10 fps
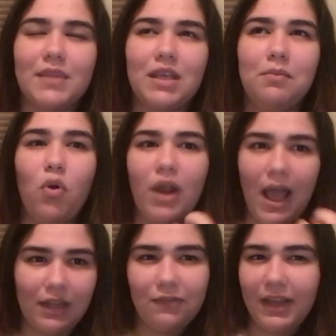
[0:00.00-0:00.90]
more
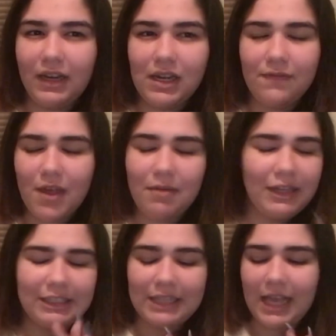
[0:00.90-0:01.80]
elevated, if that
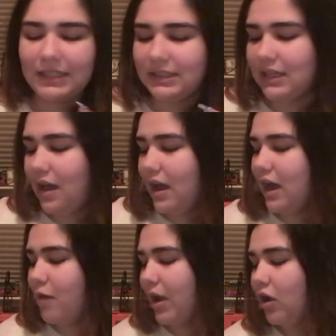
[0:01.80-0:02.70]
makes sense.
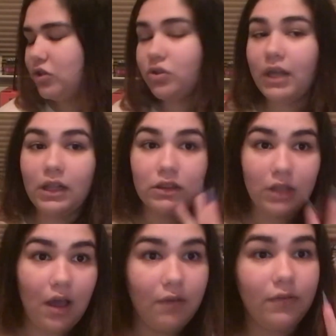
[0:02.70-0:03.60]
I also
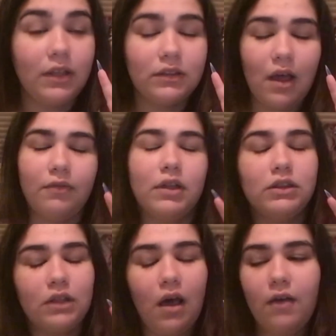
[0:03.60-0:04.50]
love
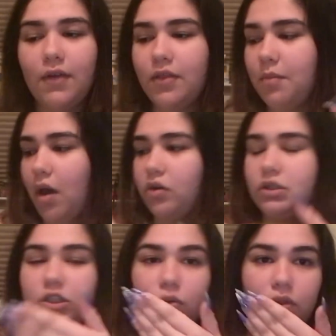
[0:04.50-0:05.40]
the
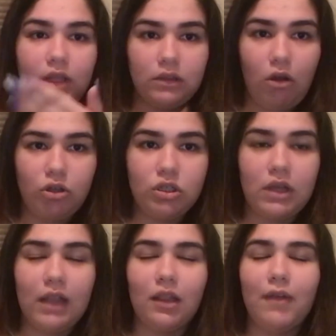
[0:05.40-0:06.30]
bottles to the
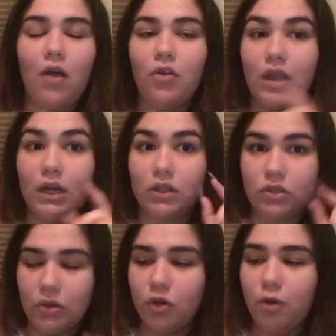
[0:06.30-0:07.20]
lotion. I love how they're in a
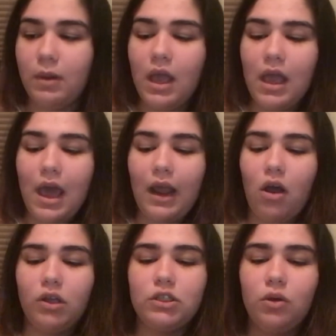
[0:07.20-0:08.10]
tube, and I
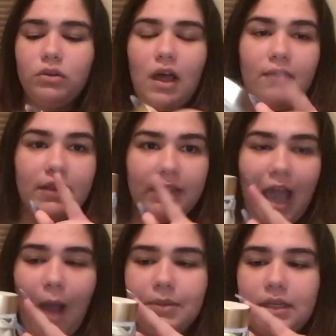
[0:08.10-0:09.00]
also love the
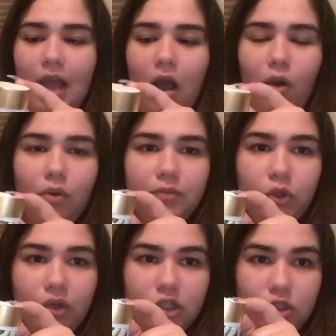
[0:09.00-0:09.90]
caps and how
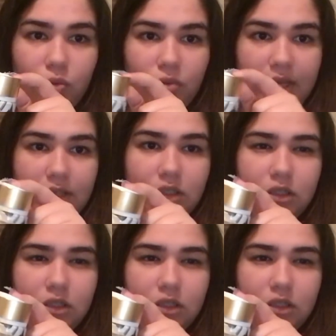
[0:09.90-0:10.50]
you can do this.